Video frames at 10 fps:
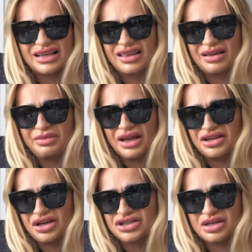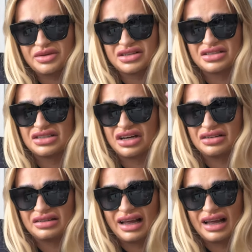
I think me and YouTube are just done.